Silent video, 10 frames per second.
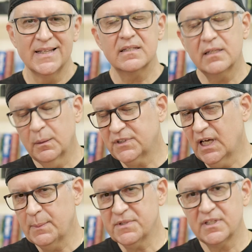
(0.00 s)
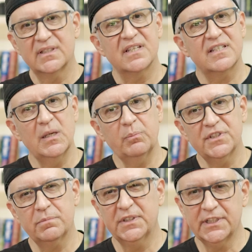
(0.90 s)
Sometimes the
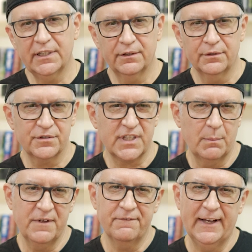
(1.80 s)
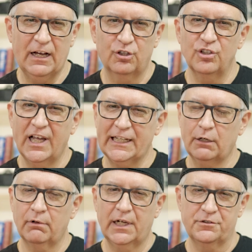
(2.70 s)
simplest materials can be found lying
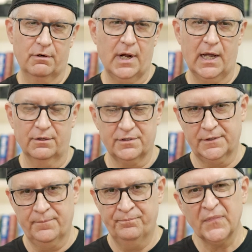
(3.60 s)
around your house.